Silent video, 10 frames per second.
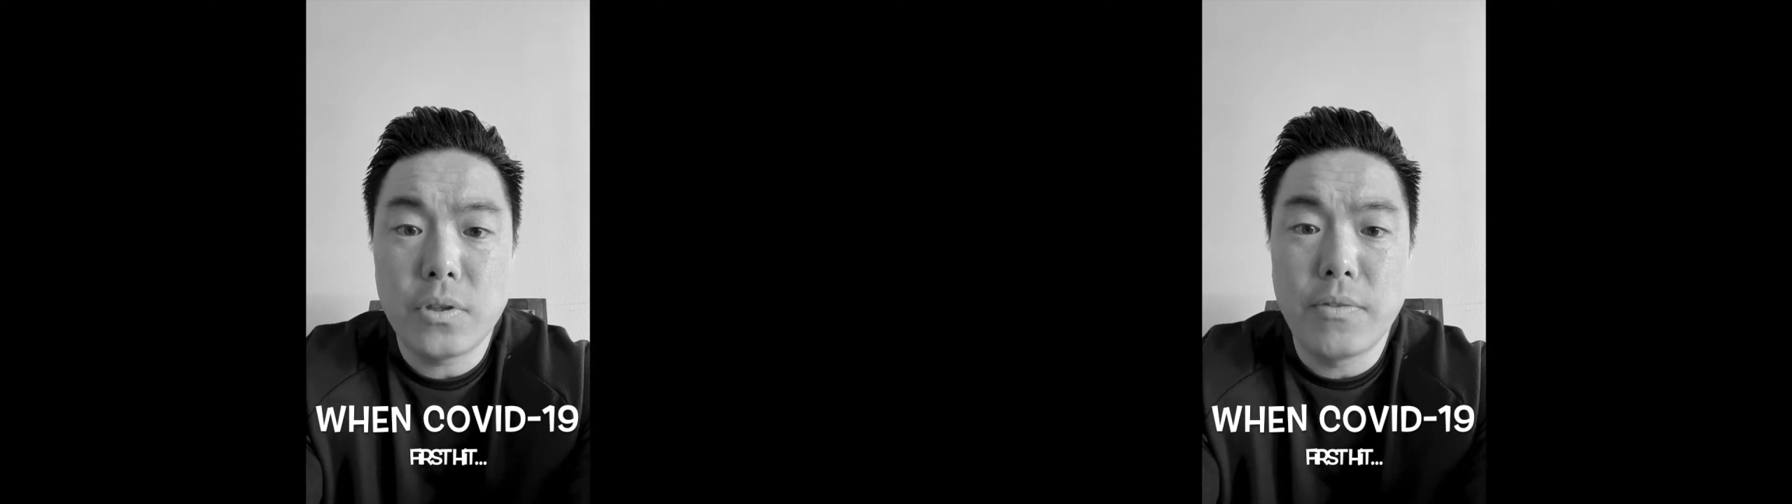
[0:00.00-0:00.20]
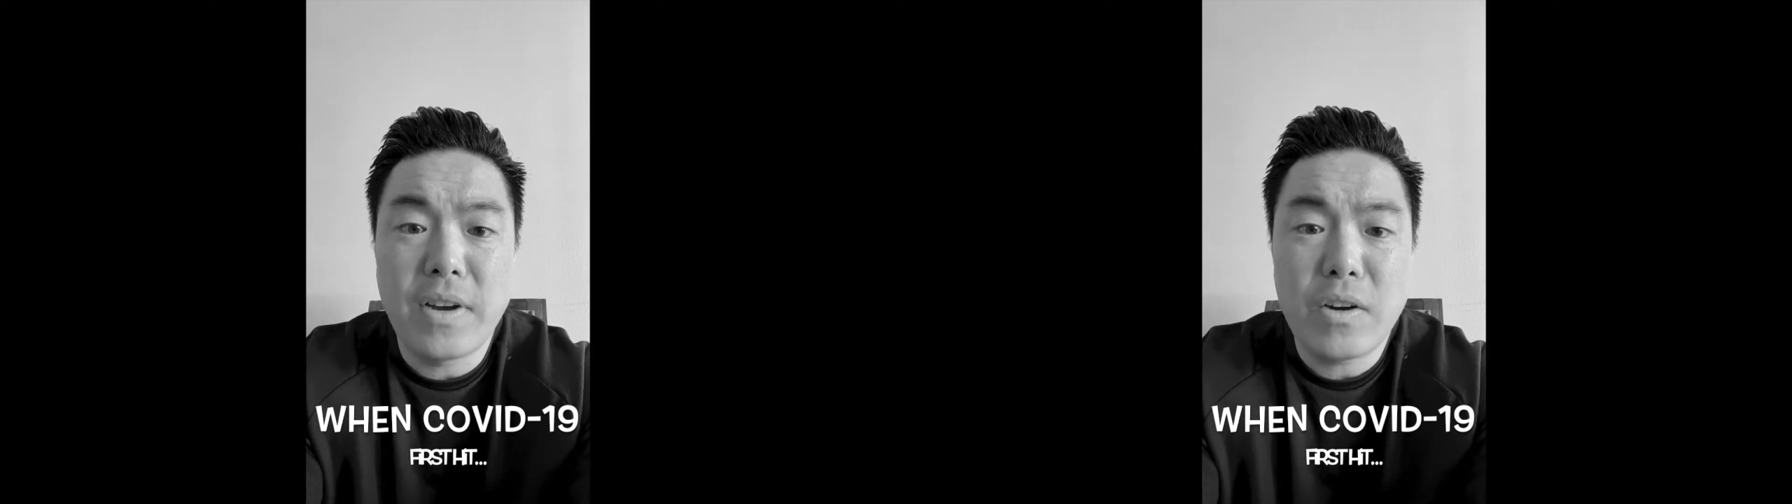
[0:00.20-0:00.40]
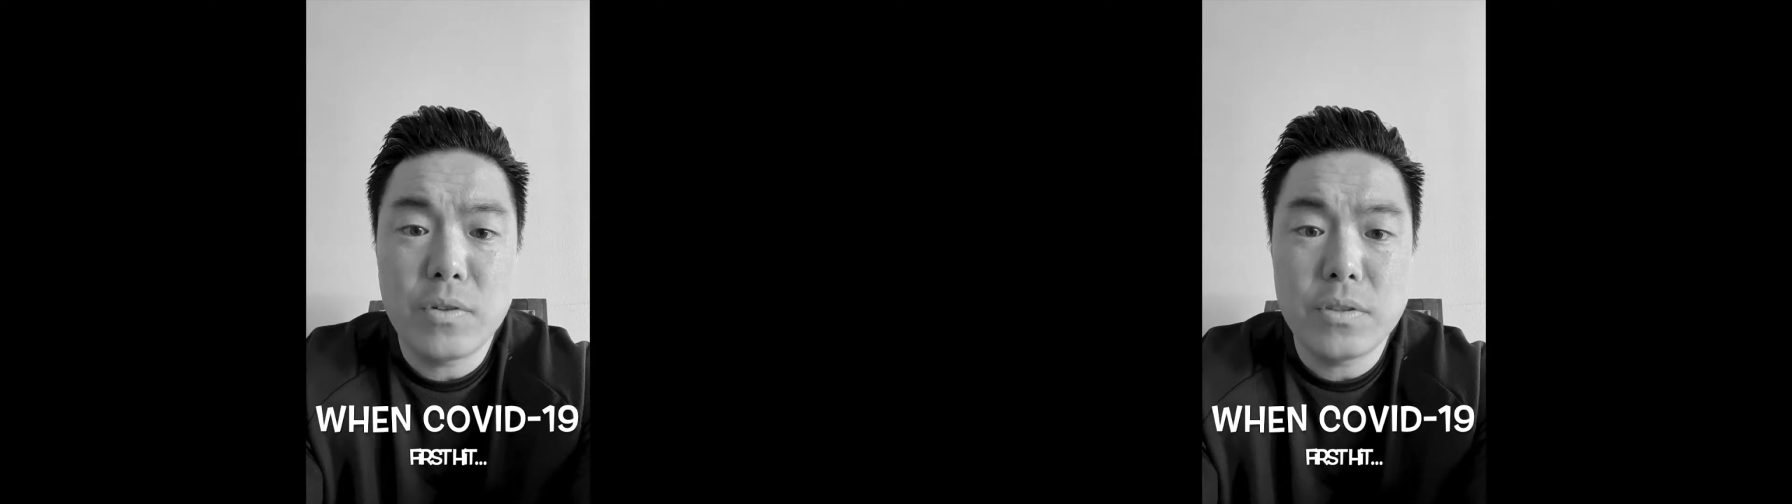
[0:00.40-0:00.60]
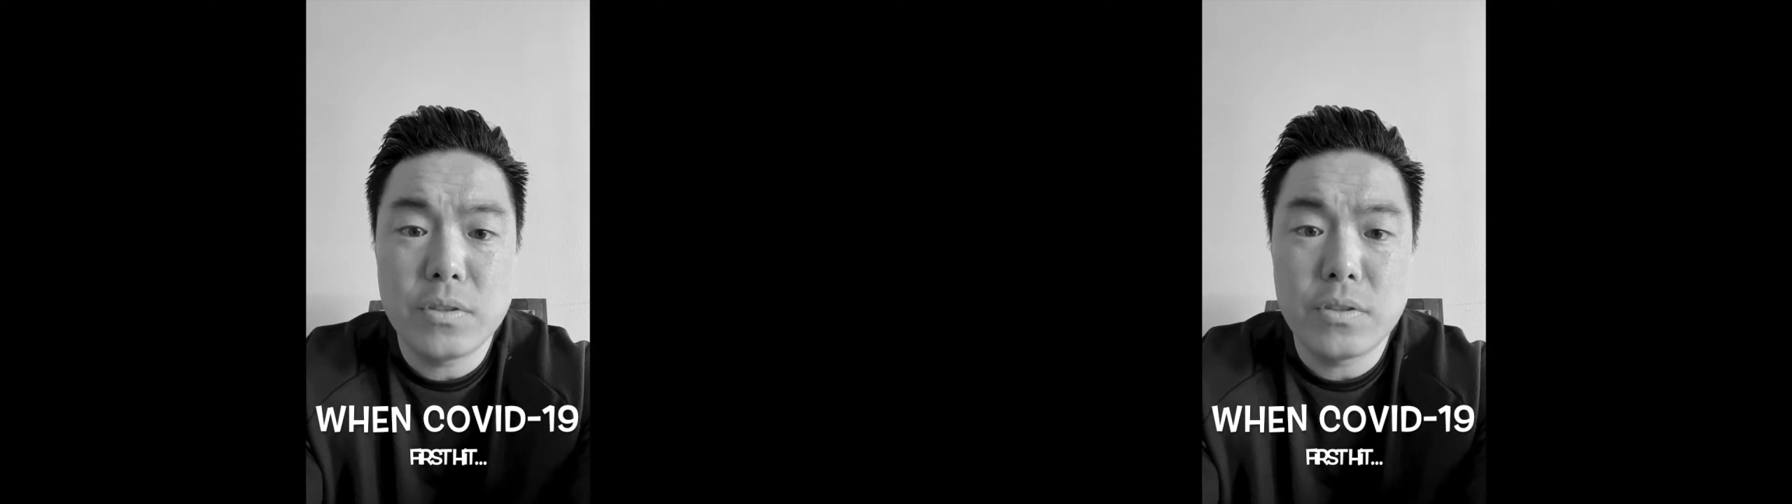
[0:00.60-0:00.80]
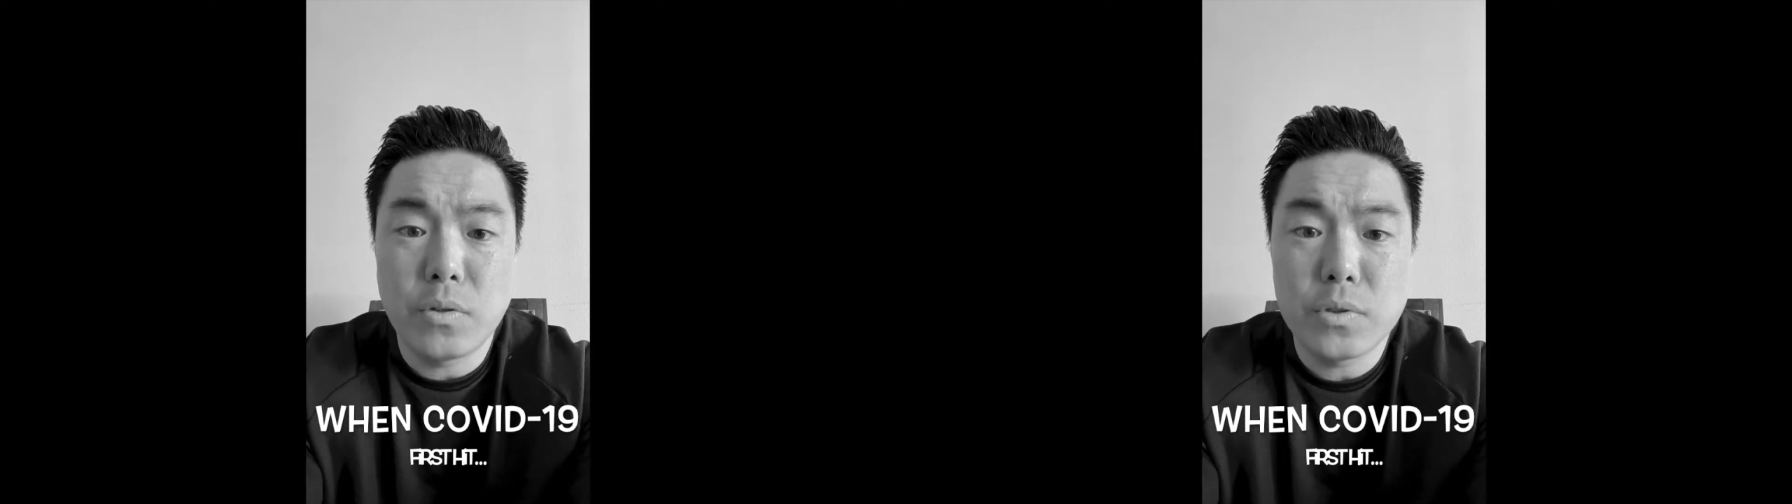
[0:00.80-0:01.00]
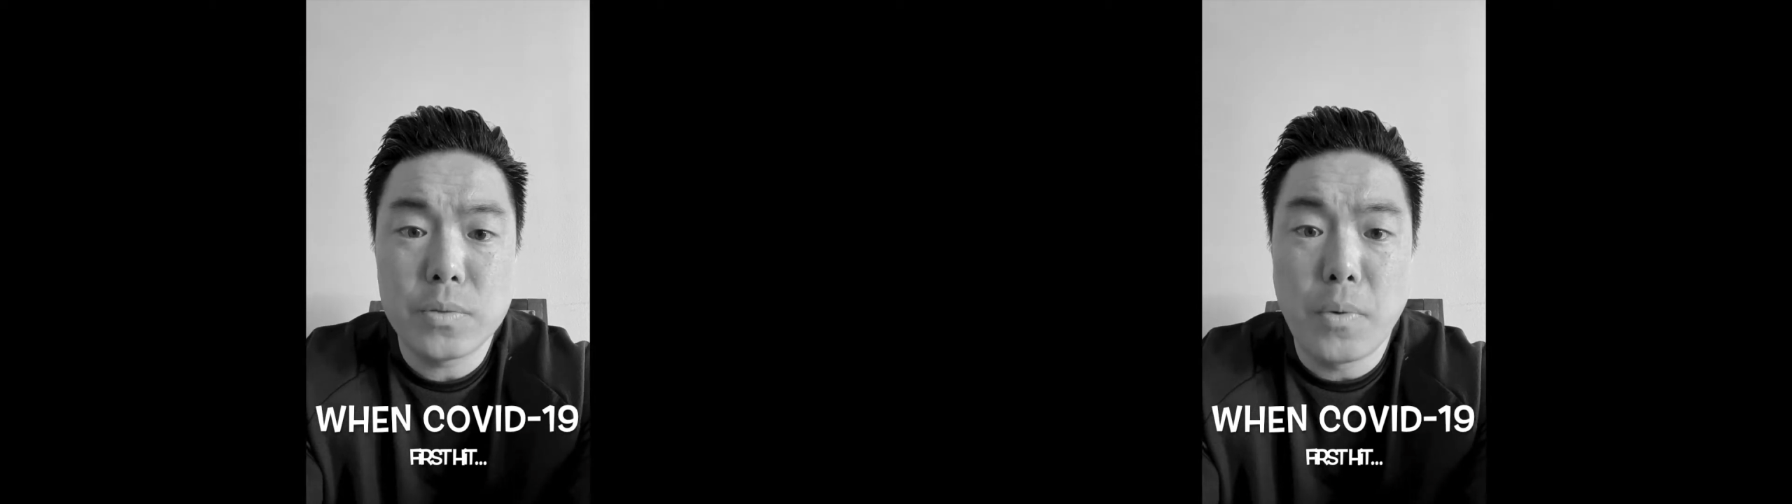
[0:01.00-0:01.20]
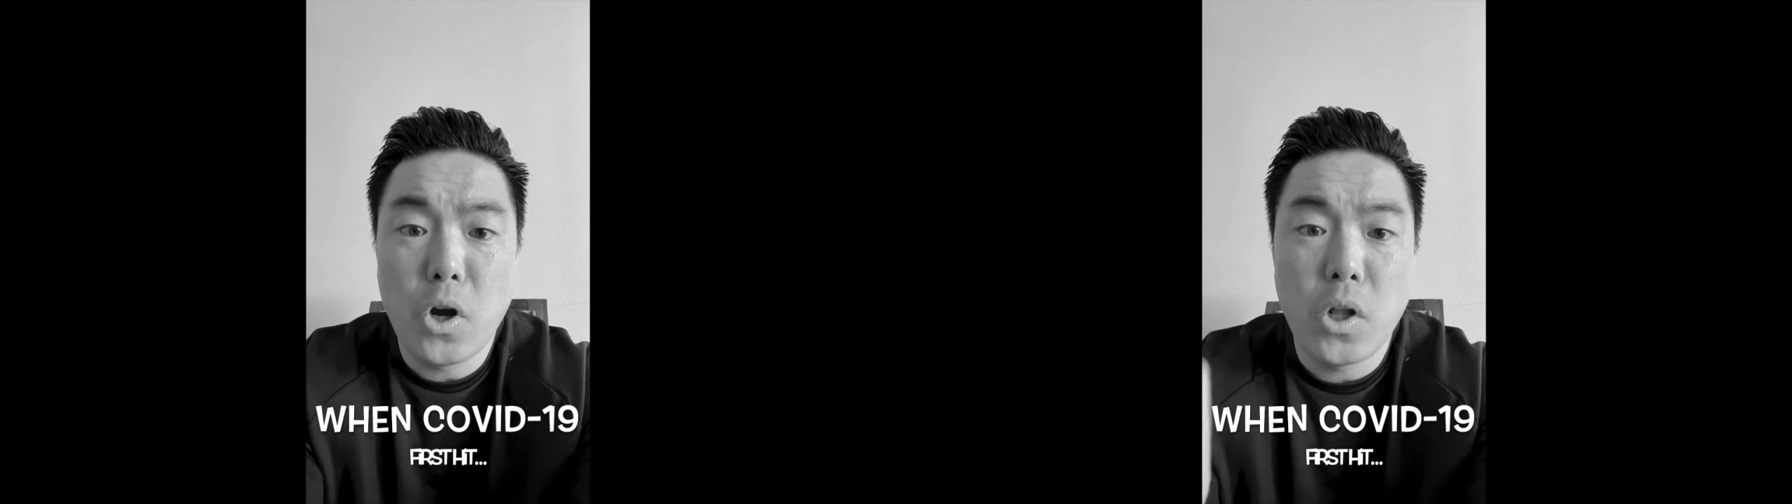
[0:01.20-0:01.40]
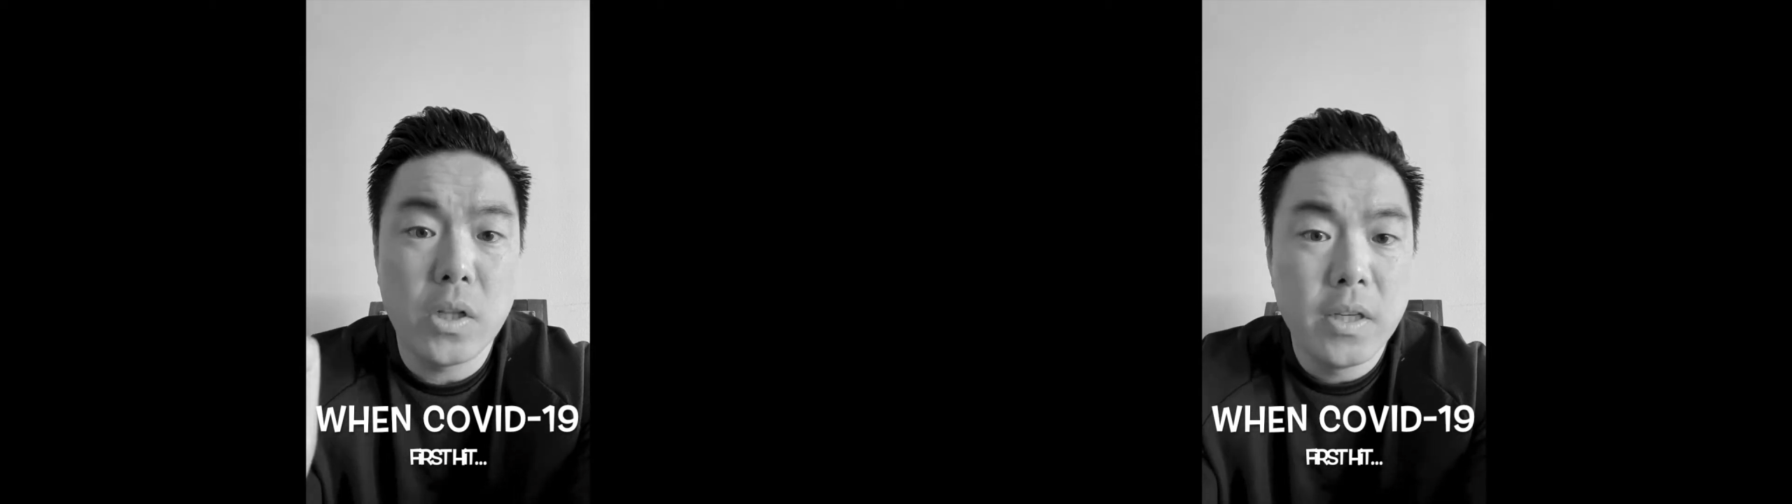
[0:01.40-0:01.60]
the virus is so
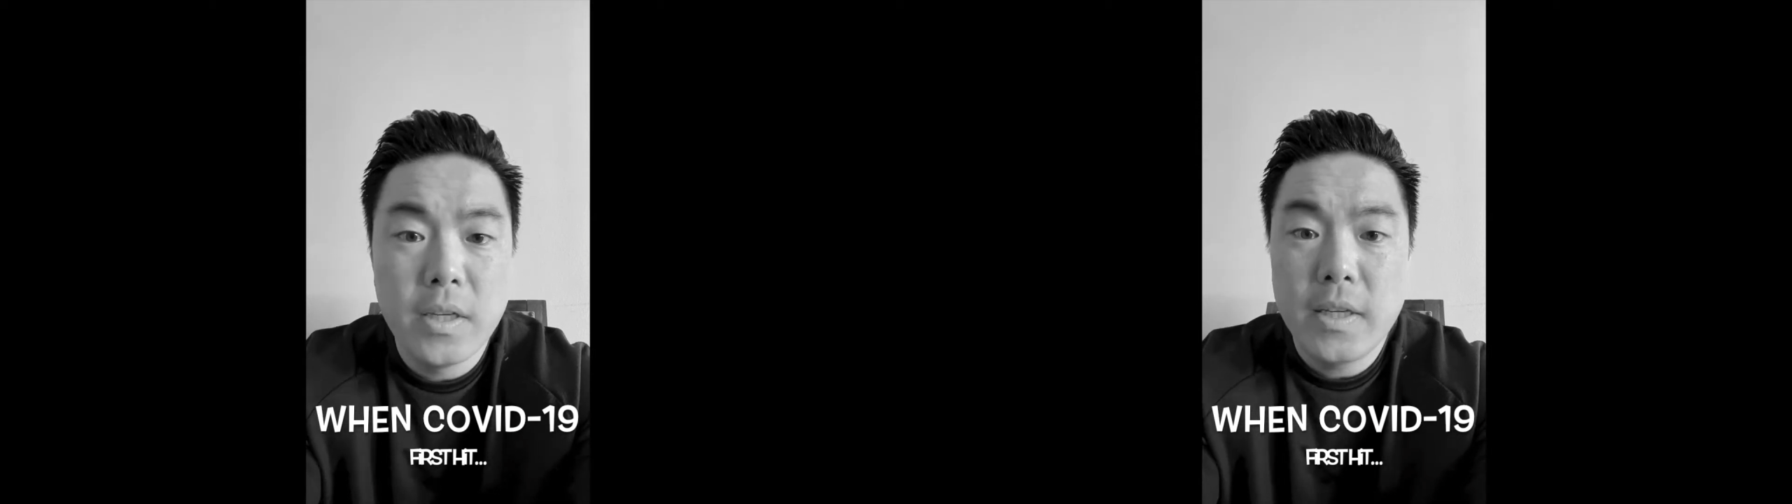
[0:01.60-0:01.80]
small,